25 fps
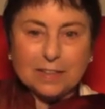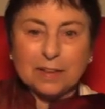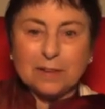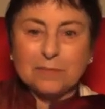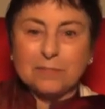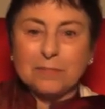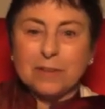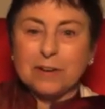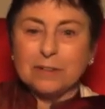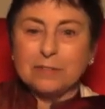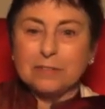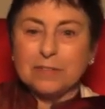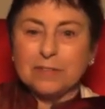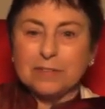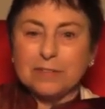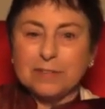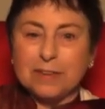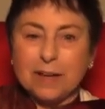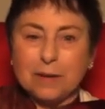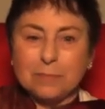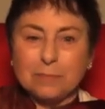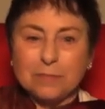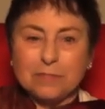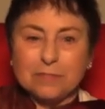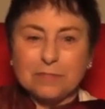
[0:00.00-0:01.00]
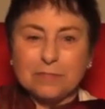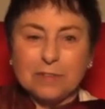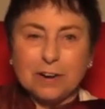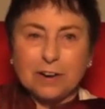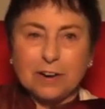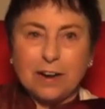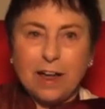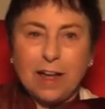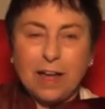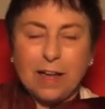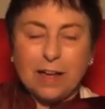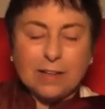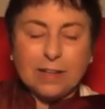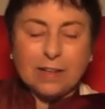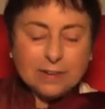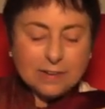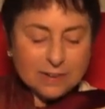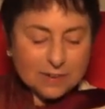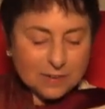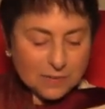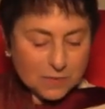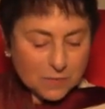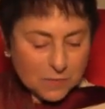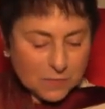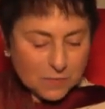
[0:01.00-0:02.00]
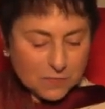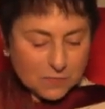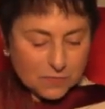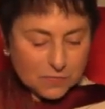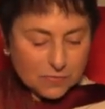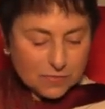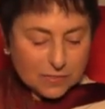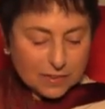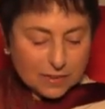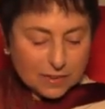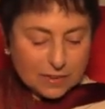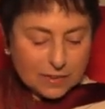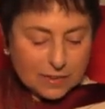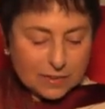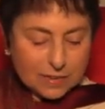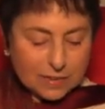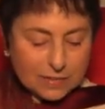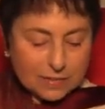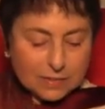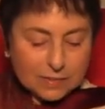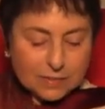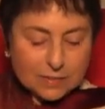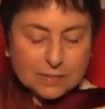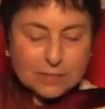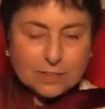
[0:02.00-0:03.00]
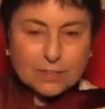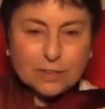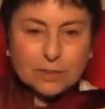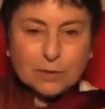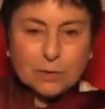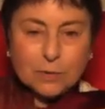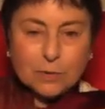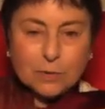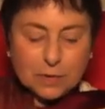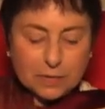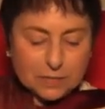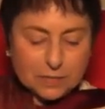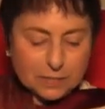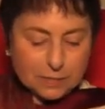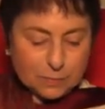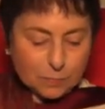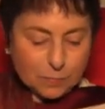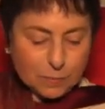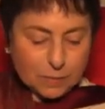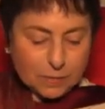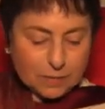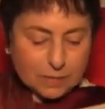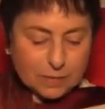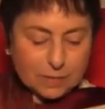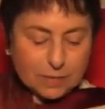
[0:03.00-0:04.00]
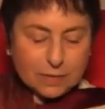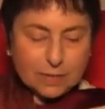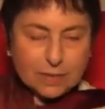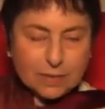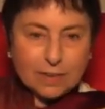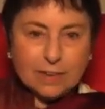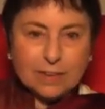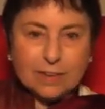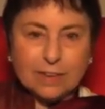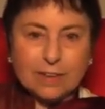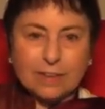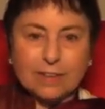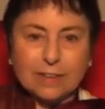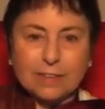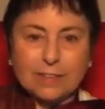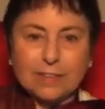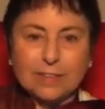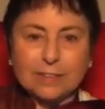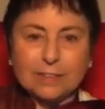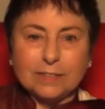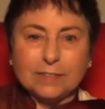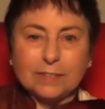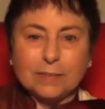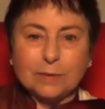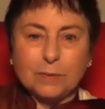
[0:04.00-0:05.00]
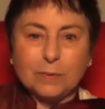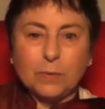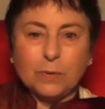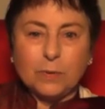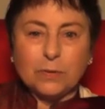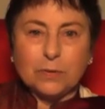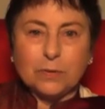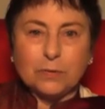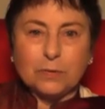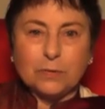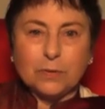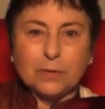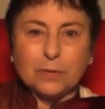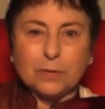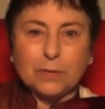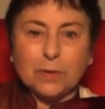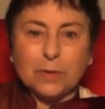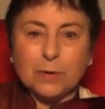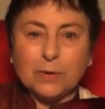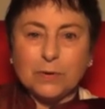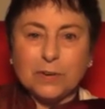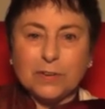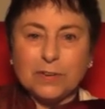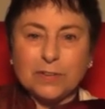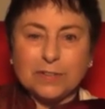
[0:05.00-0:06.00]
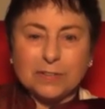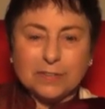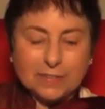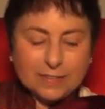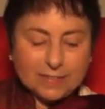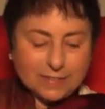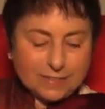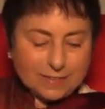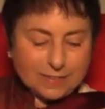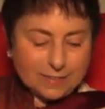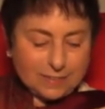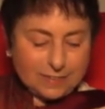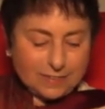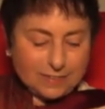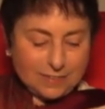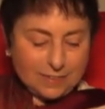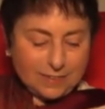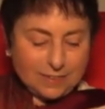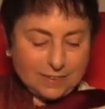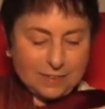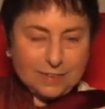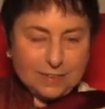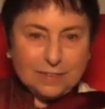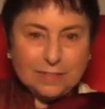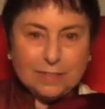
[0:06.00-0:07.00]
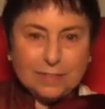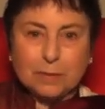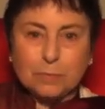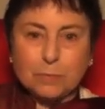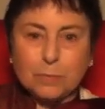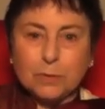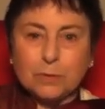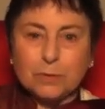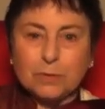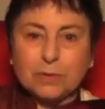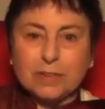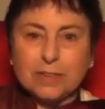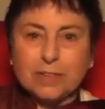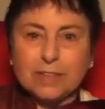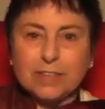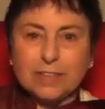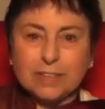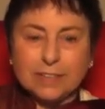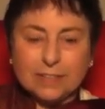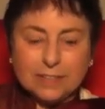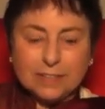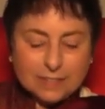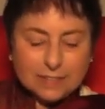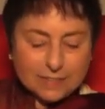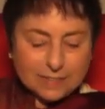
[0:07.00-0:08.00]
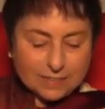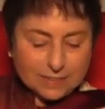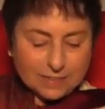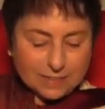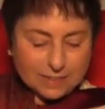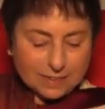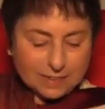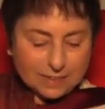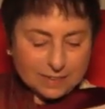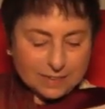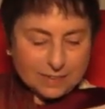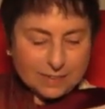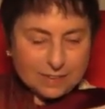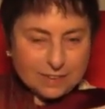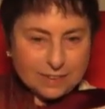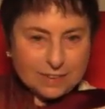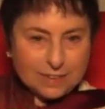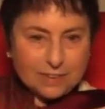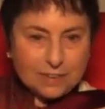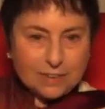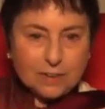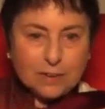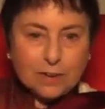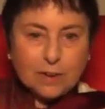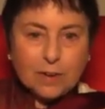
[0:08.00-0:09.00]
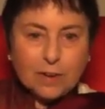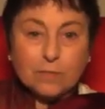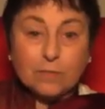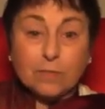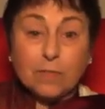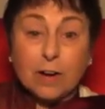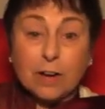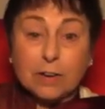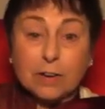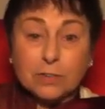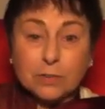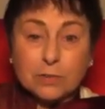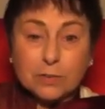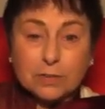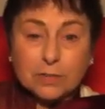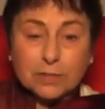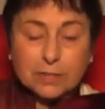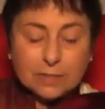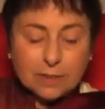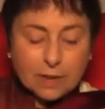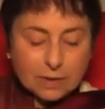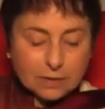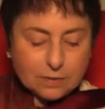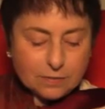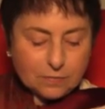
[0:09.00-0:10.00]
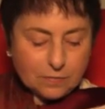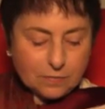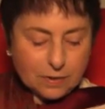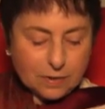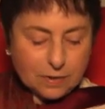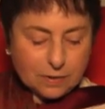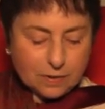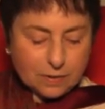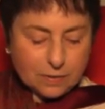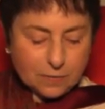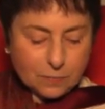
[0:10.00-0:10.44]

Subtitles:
above the top of our head is going to be this beautiful lotus, the moon disk, Vajrasattva